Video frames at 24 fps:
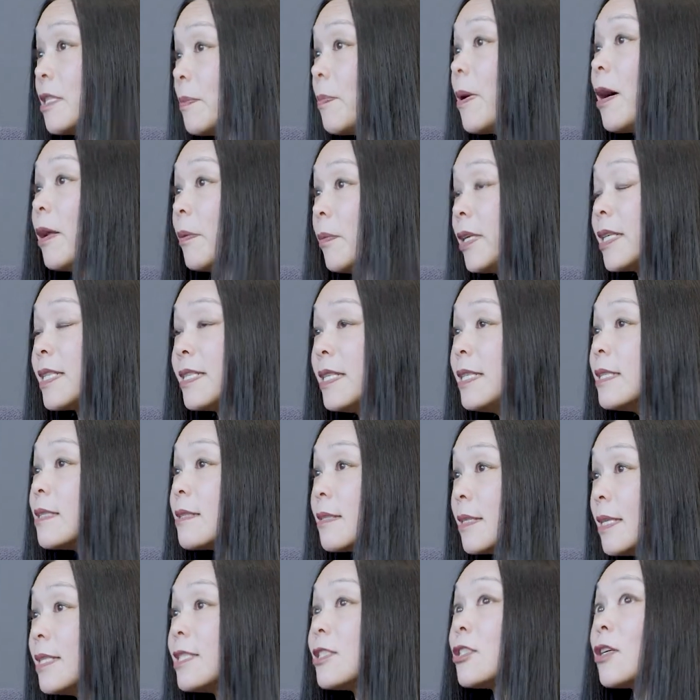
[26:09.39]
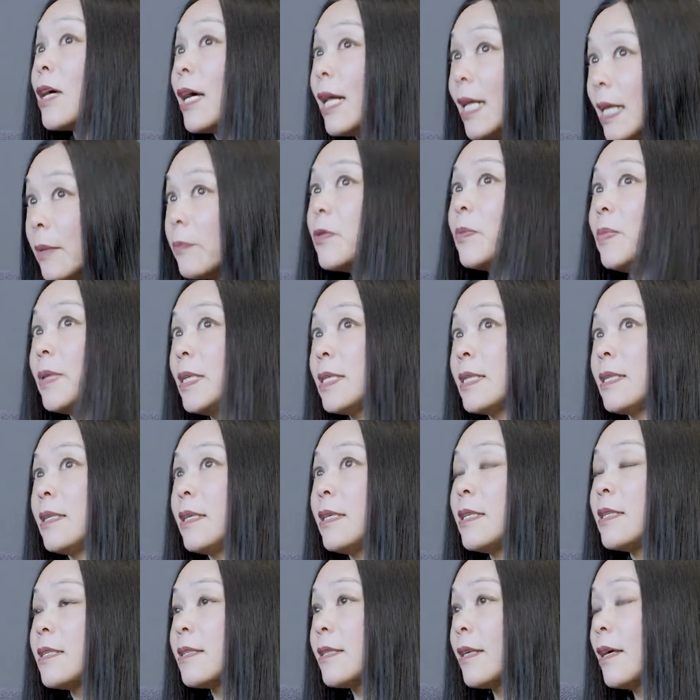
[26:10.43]
department exists, is to help the
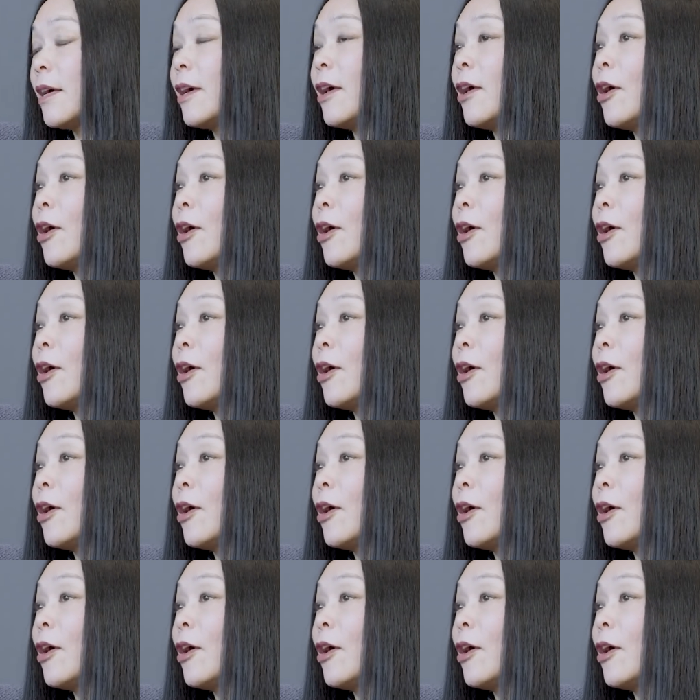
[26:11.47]
business